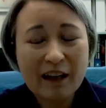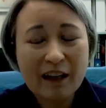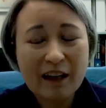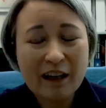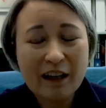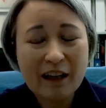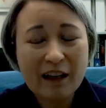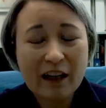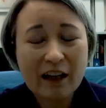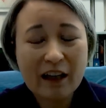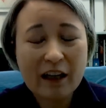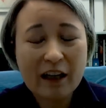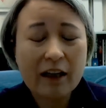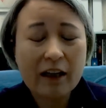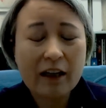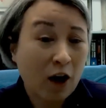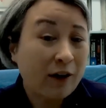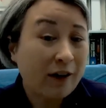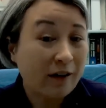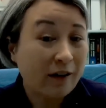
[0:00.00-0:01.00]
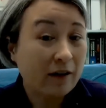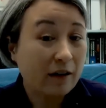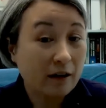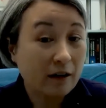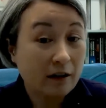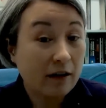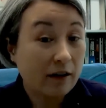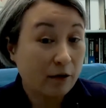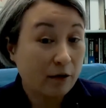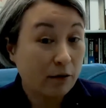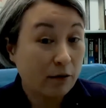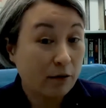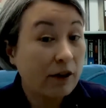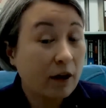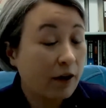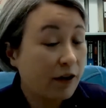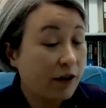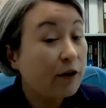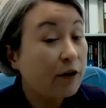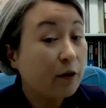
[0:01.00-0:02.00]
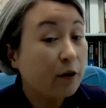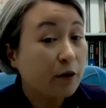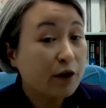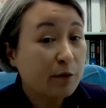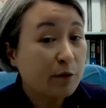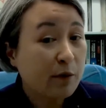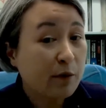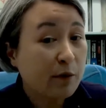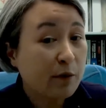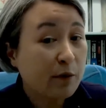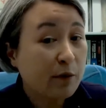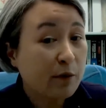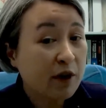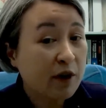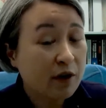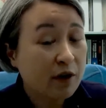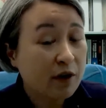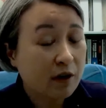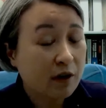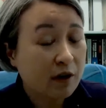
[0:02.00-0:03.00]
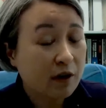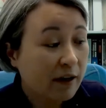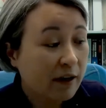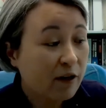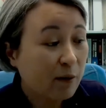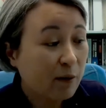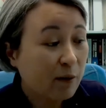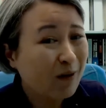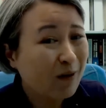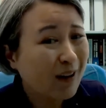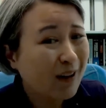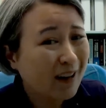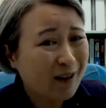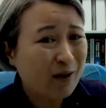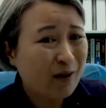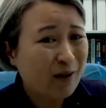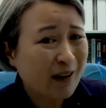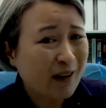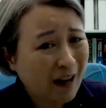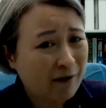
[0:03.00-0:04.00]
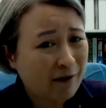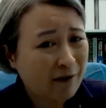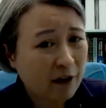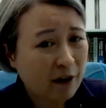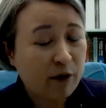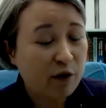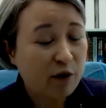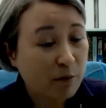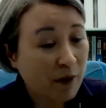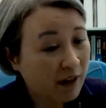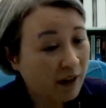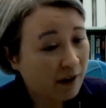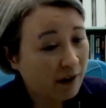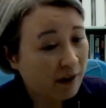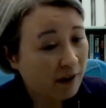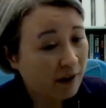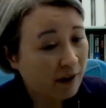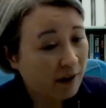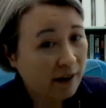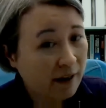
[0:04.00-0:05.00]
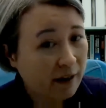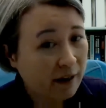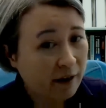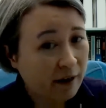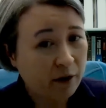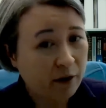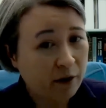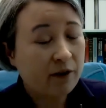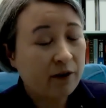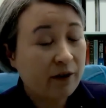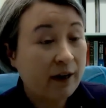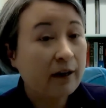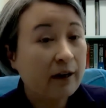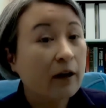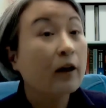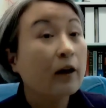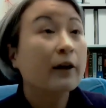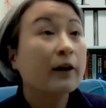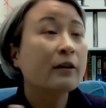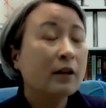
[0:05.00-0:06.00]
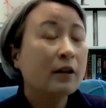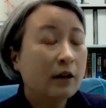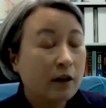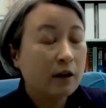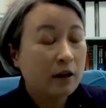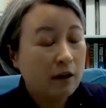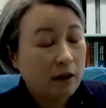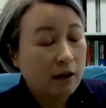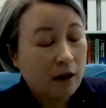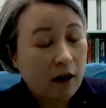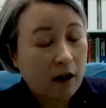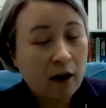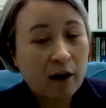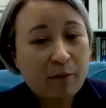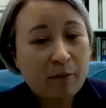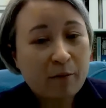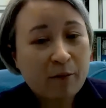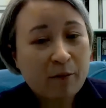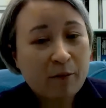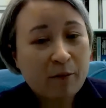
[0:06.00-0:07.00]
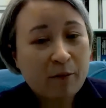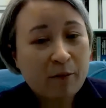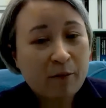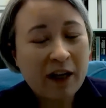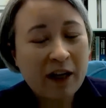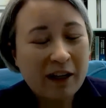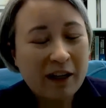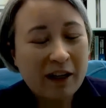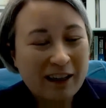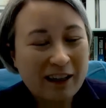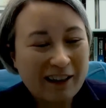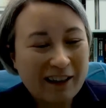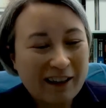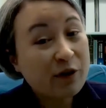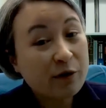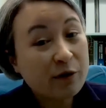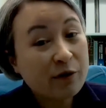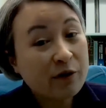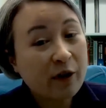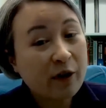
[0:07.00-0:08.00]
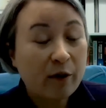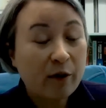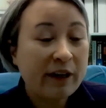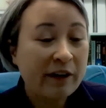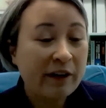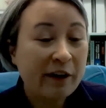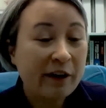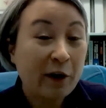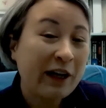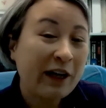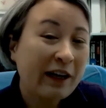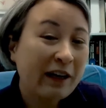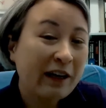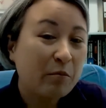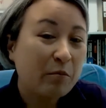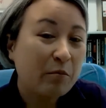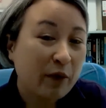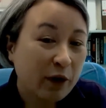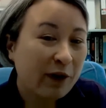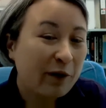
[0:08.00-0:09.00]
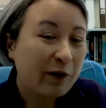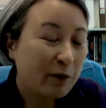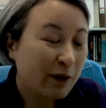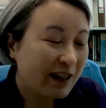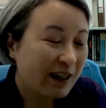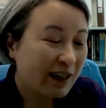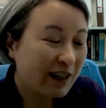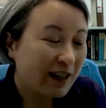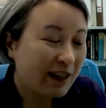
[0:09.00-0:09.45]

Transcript: It's really hard to do, especially the methane, because we don't actually have that much methane in our atmosphere, thank God. We used to, though, in the Archean period, we did.